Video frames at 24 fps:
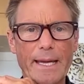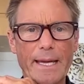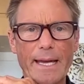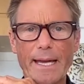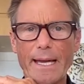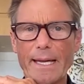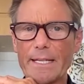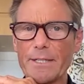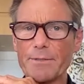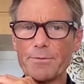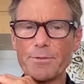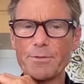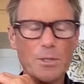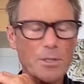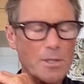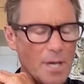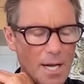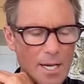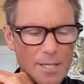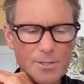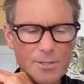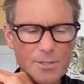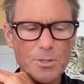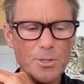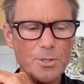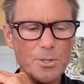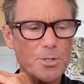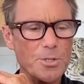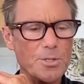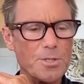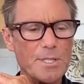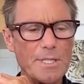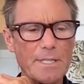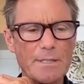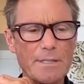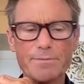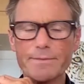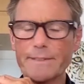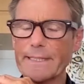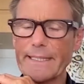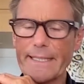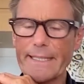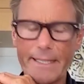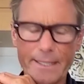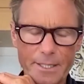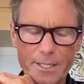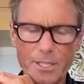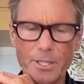And if you can't do it yourself,
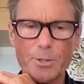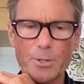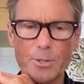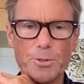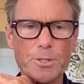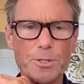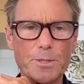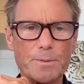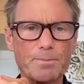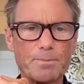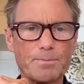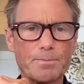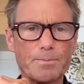get a coach.